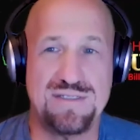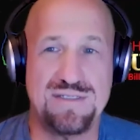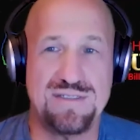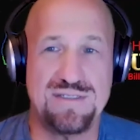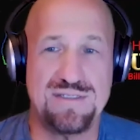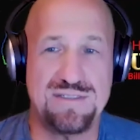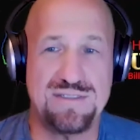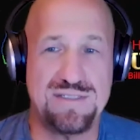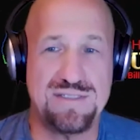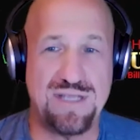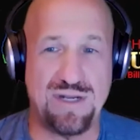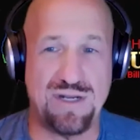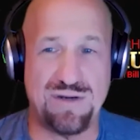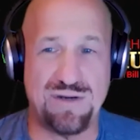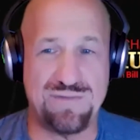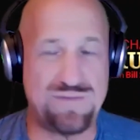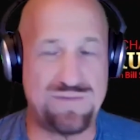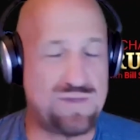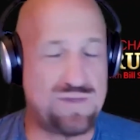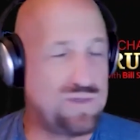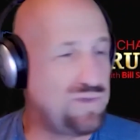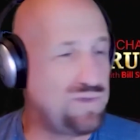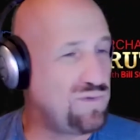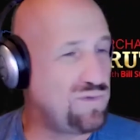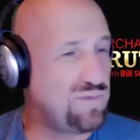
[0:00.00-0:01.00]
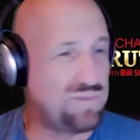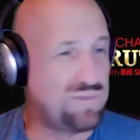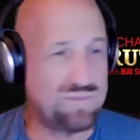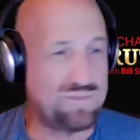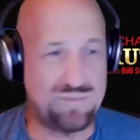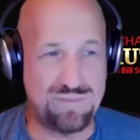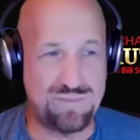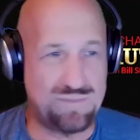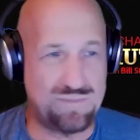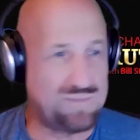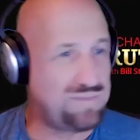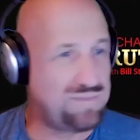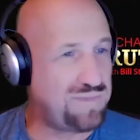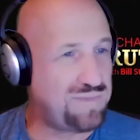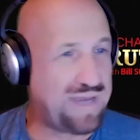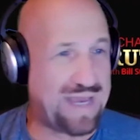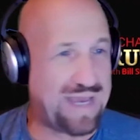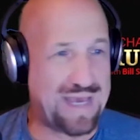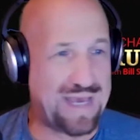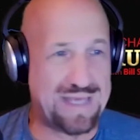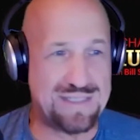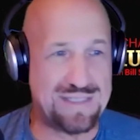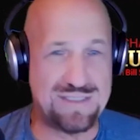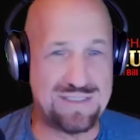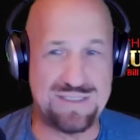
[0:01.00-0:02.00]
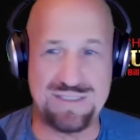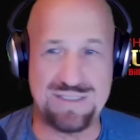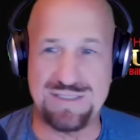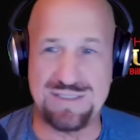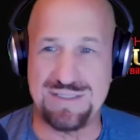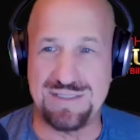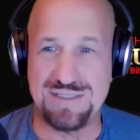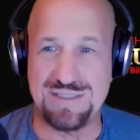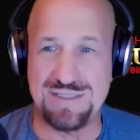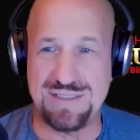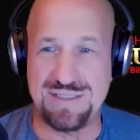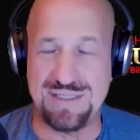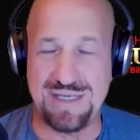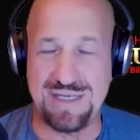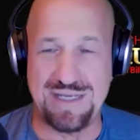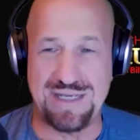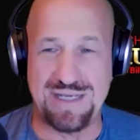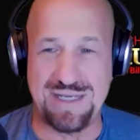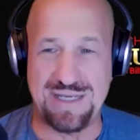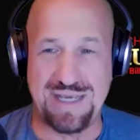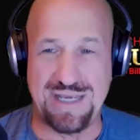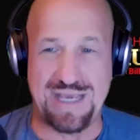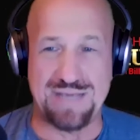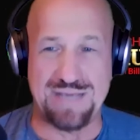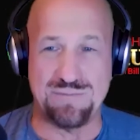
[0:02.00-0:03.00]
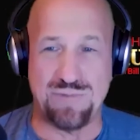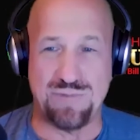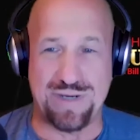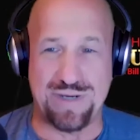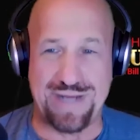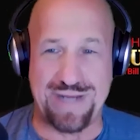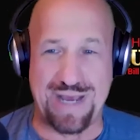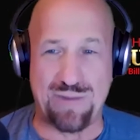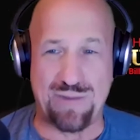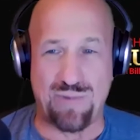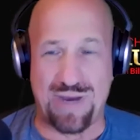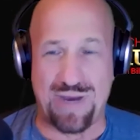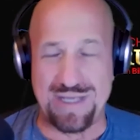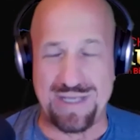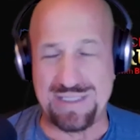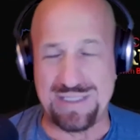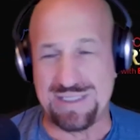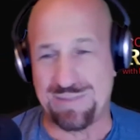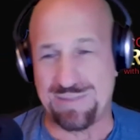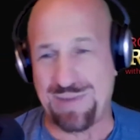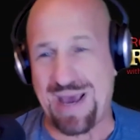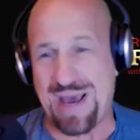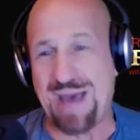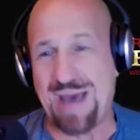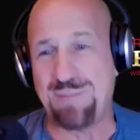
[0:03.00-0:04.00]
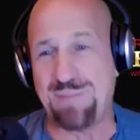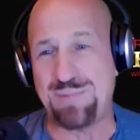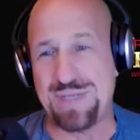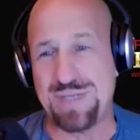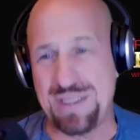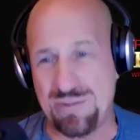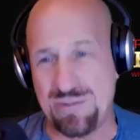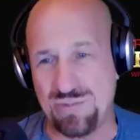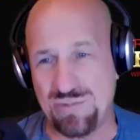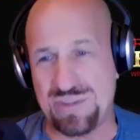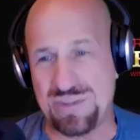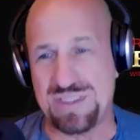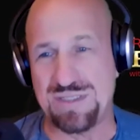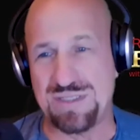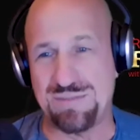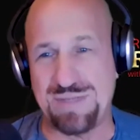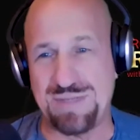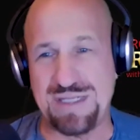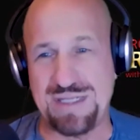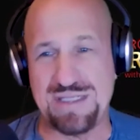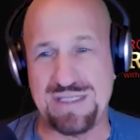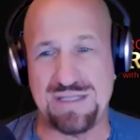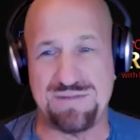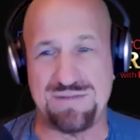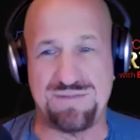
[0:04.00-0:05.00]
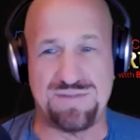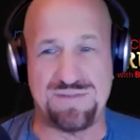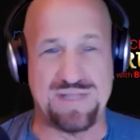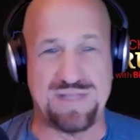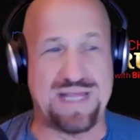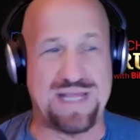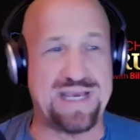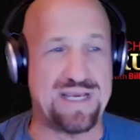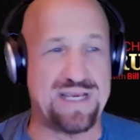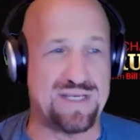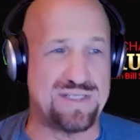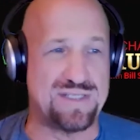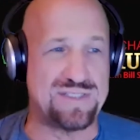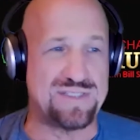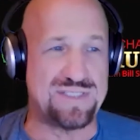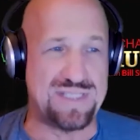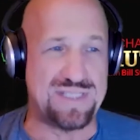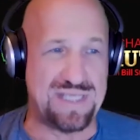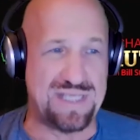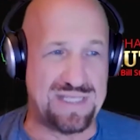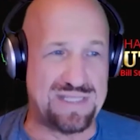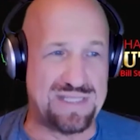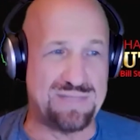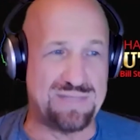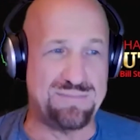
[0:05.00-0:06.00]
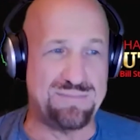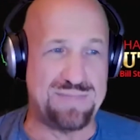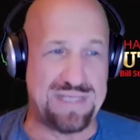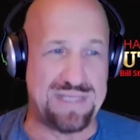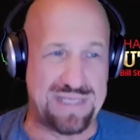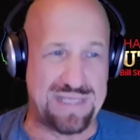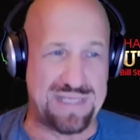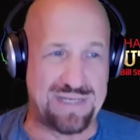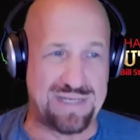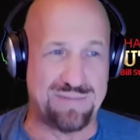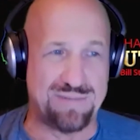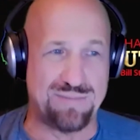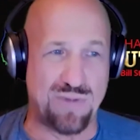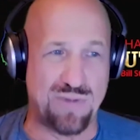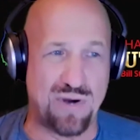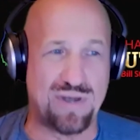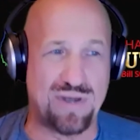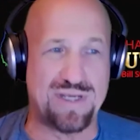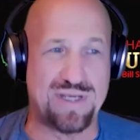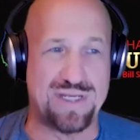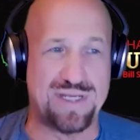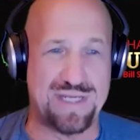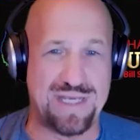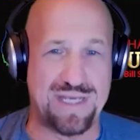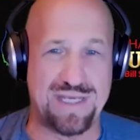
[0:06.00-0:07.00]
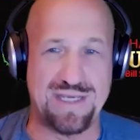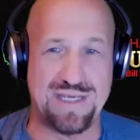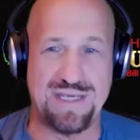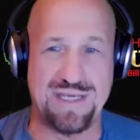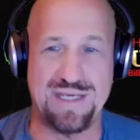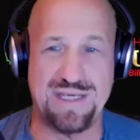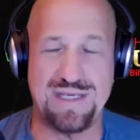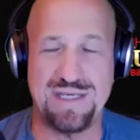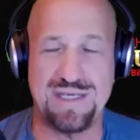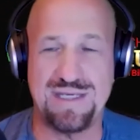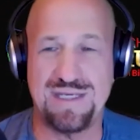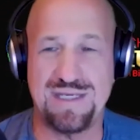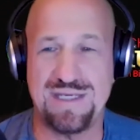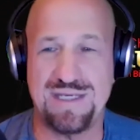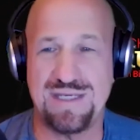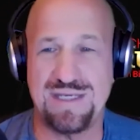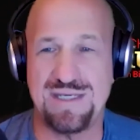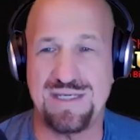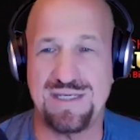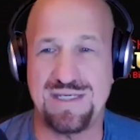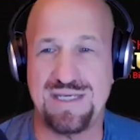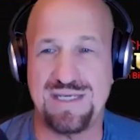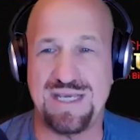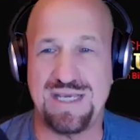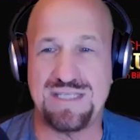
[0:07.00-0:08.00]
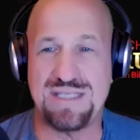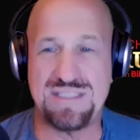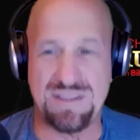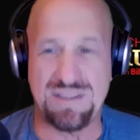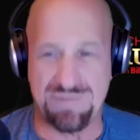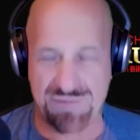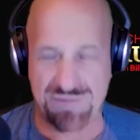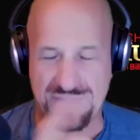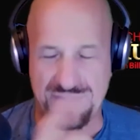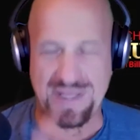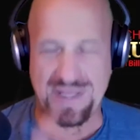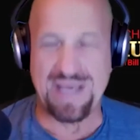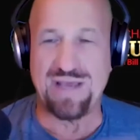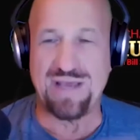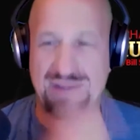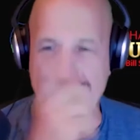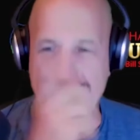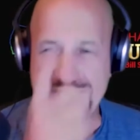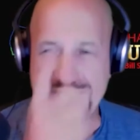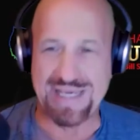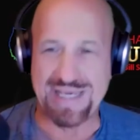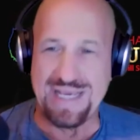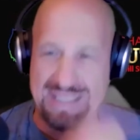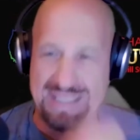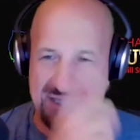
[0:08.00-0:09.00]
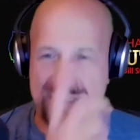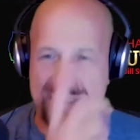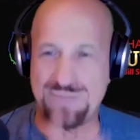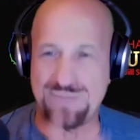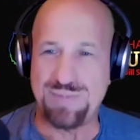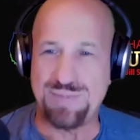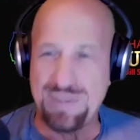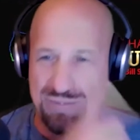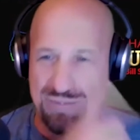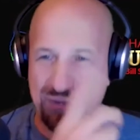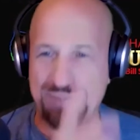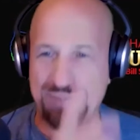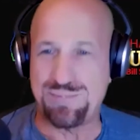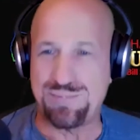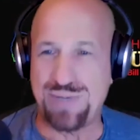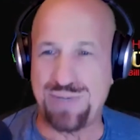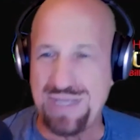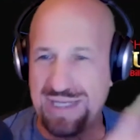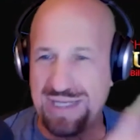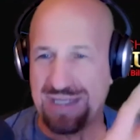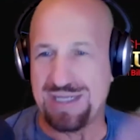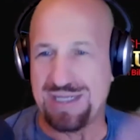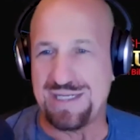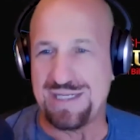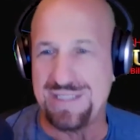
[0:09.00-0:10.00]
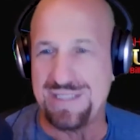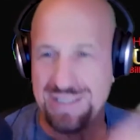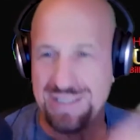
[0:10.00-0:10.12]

If you and what winds up happening with somebody that flails in the media marketing is the flailing gets to be repeated.